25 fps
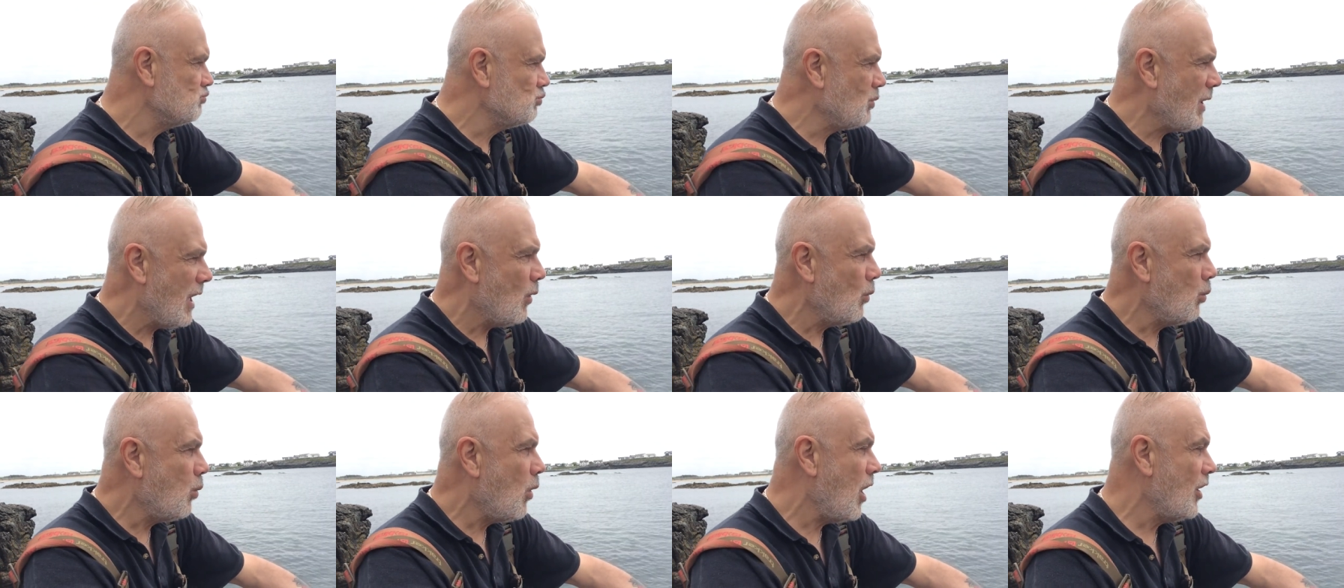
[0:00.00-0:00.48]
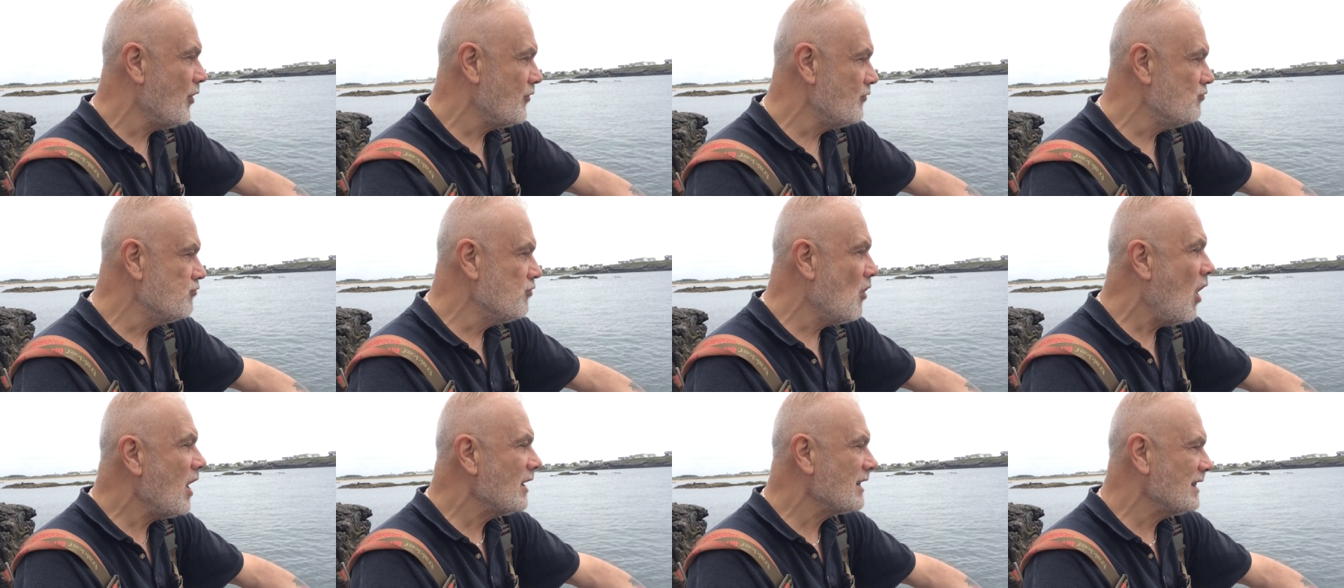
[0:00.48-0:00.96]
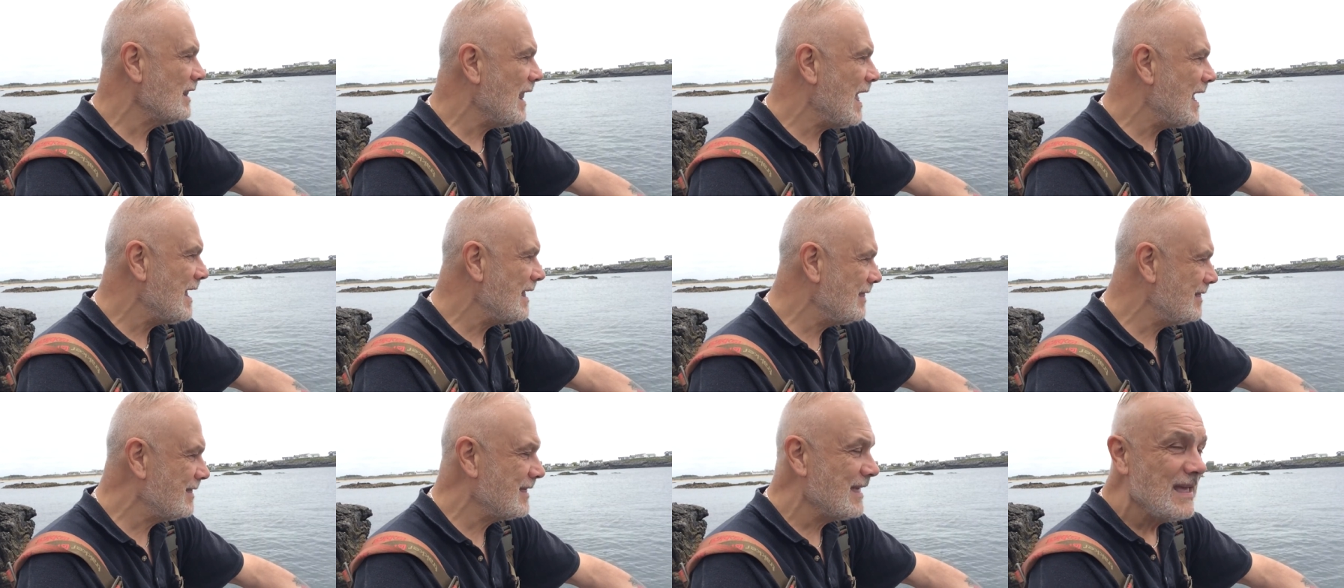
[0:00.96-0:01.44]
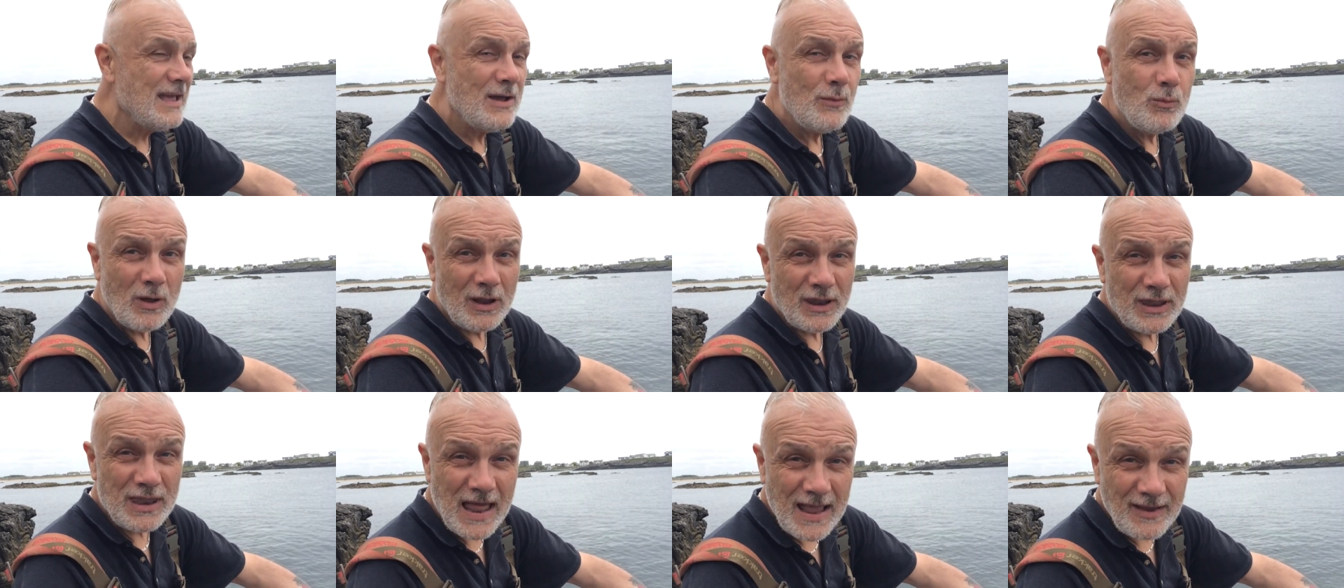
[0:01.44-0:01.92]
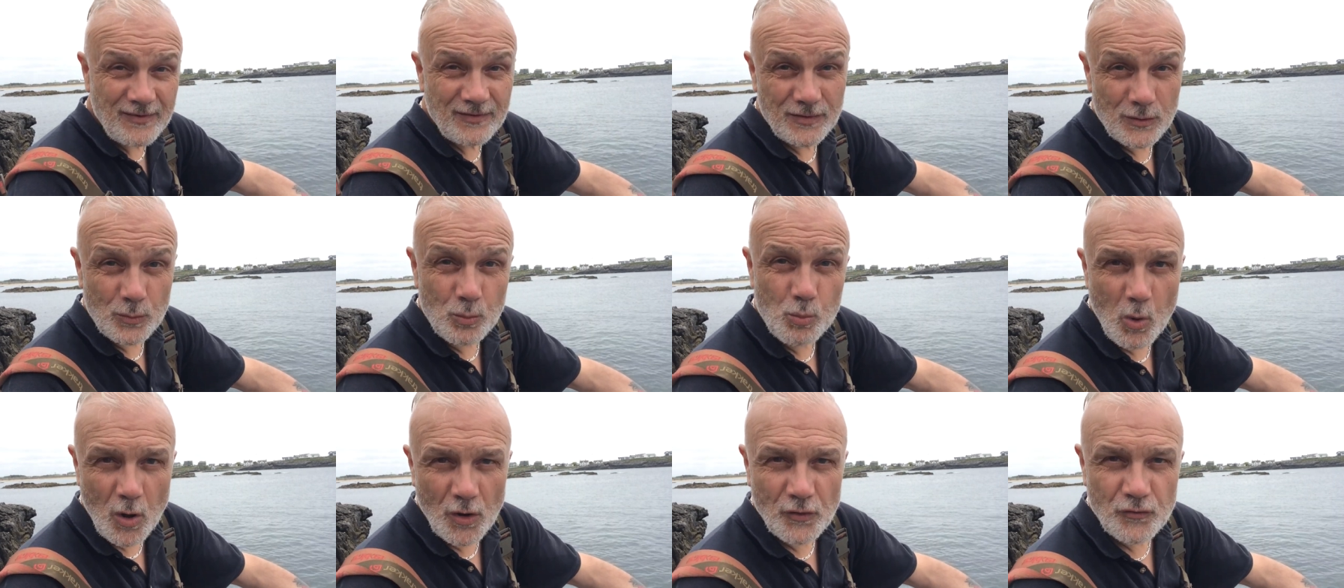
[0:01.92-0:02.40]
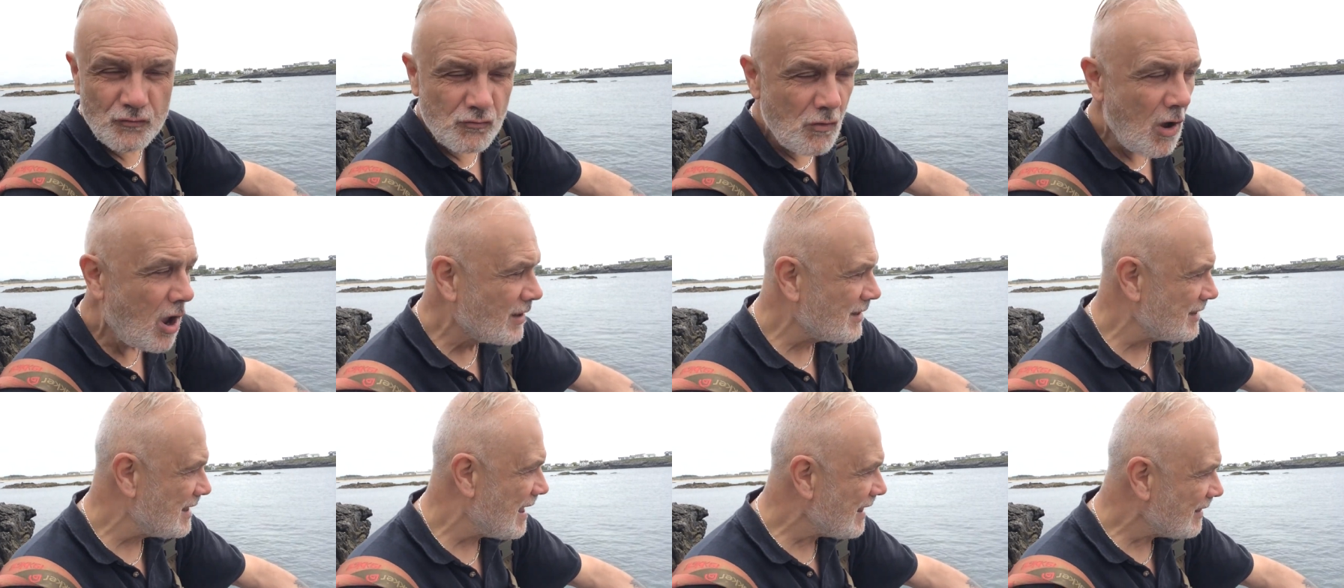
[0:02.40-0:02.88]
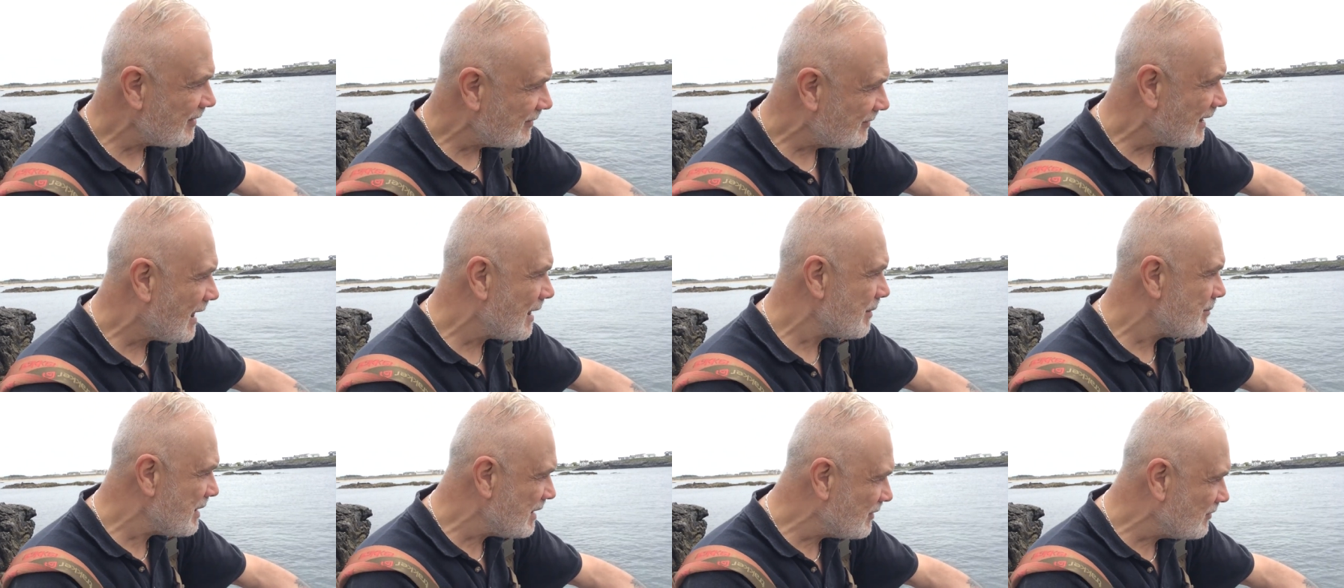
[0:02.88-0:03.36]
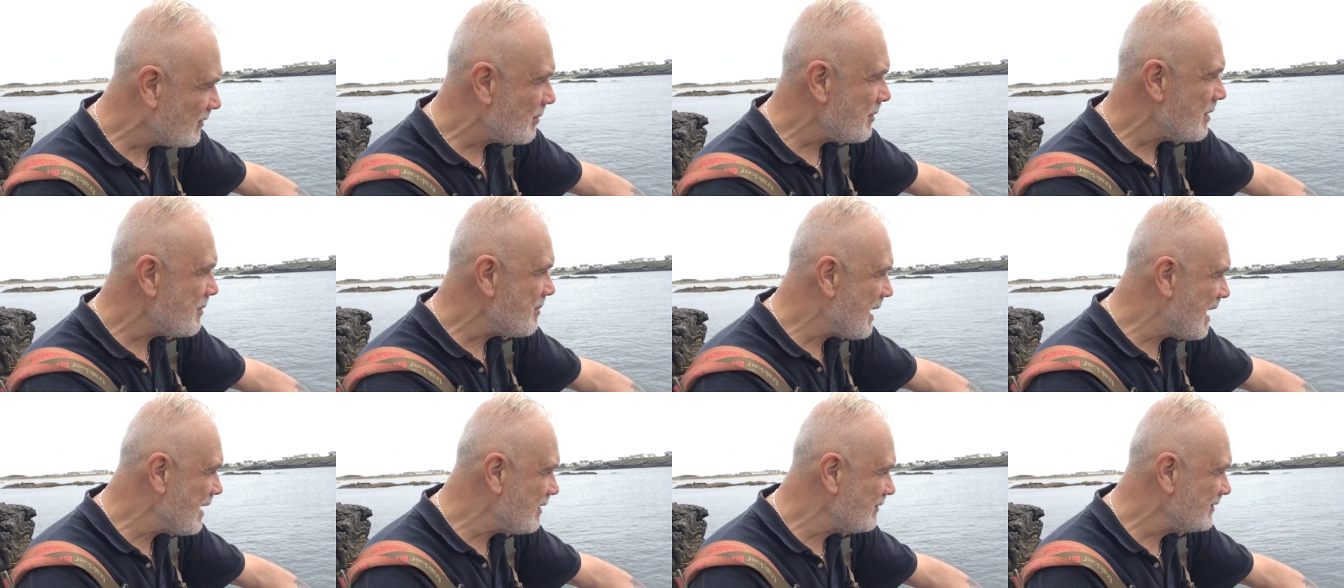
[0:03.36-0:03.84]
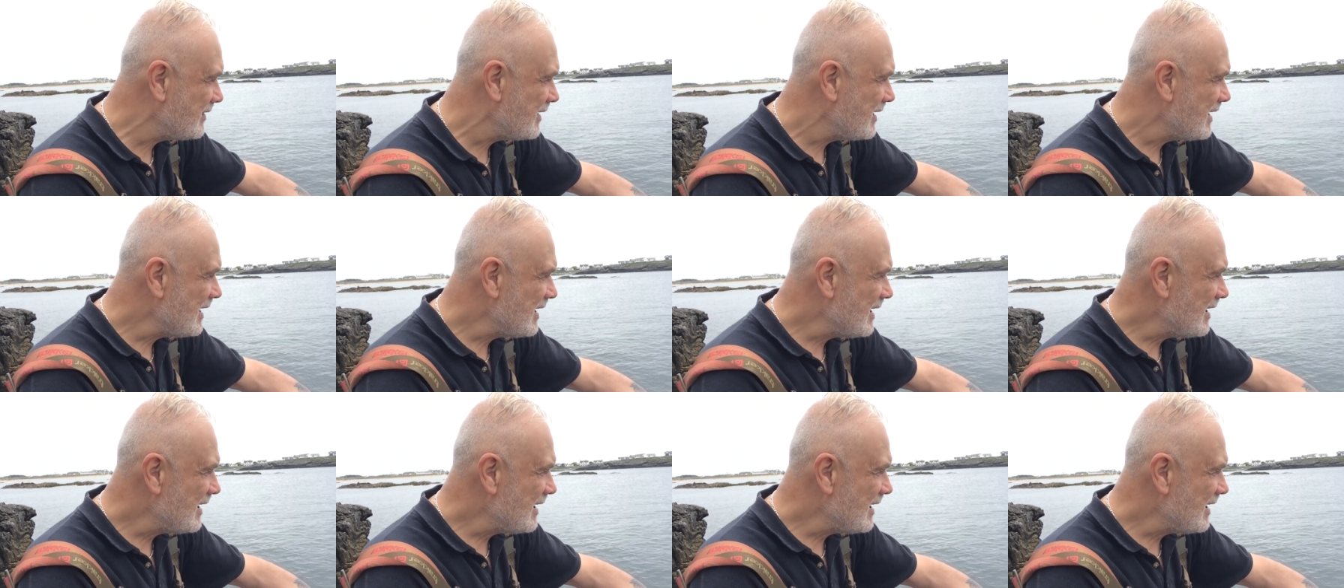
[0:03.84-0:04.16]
well, one rod length, well, less than one rod length, so that means I'm about